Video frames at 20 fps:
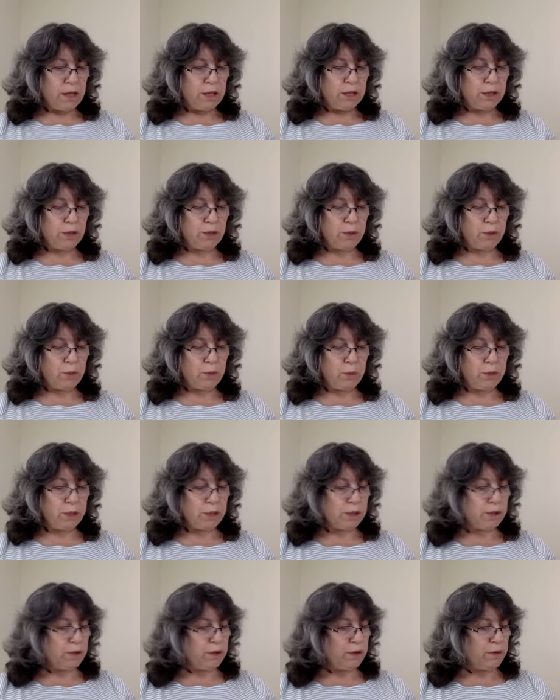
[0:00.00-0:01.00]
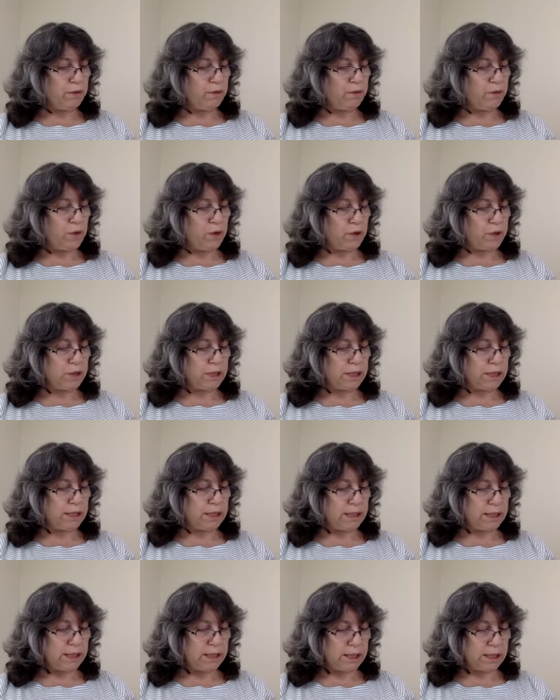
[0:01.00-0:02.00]
during winter and fall
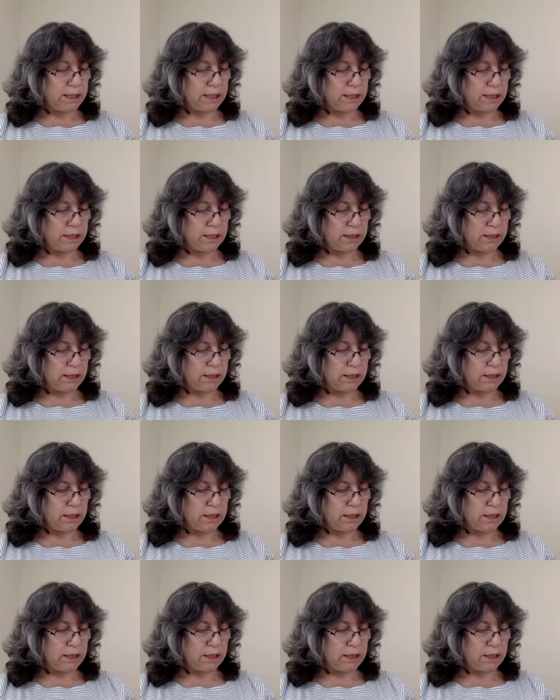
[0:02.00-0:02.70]
seasons.